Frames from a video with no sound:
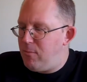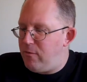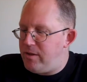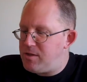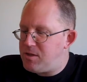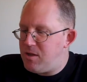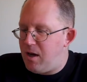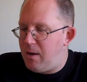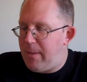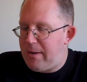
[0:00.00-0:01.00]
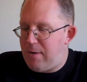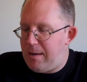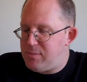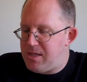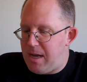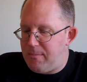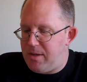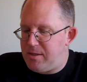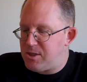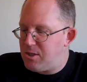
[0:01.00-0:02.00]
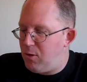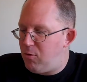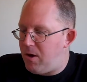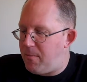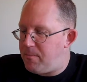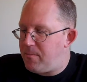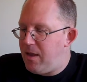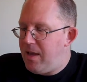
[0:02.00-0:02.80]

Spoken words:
movies by Rob Zombie, so